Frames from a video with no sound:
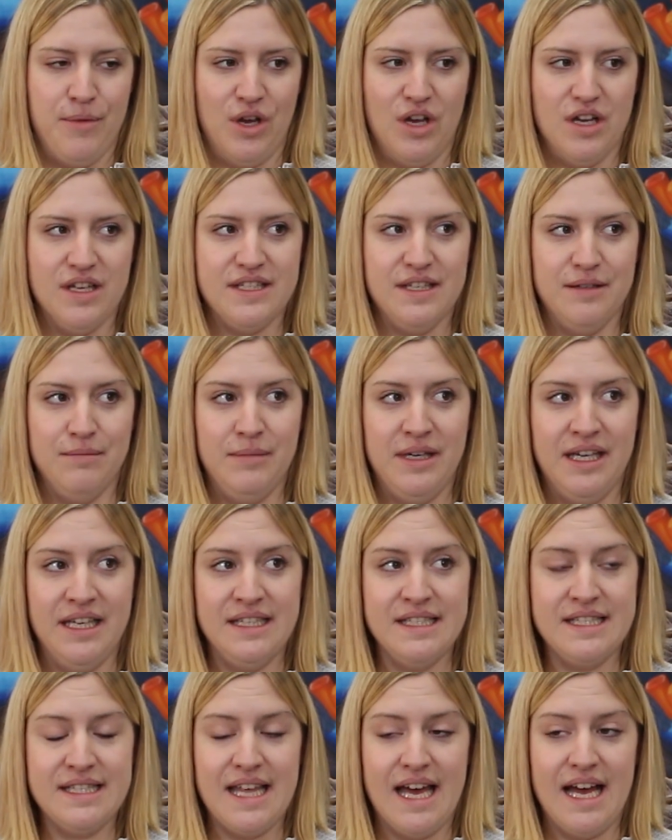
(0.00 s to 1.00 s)
because it
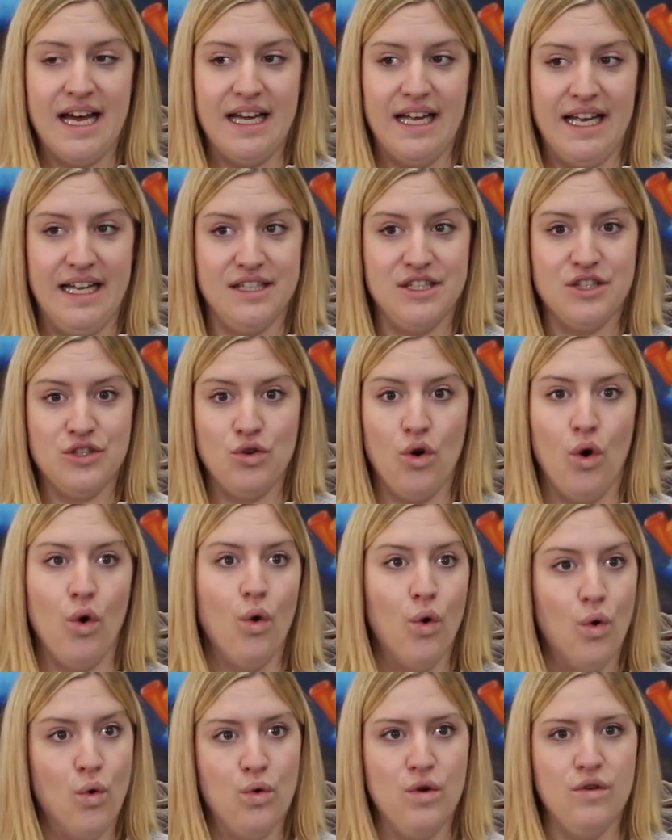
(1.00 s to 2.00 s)
means that it's not
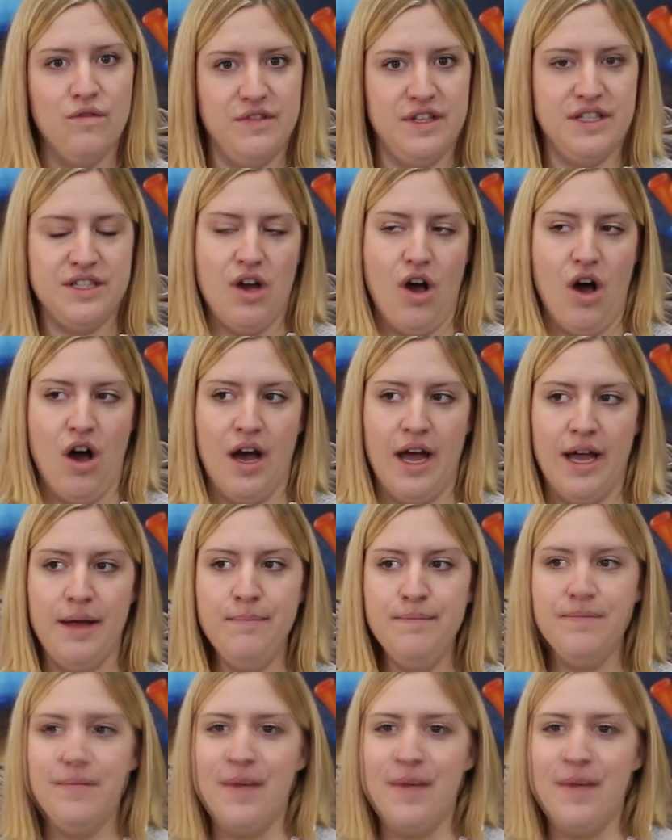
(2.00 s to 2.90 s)
all of the time,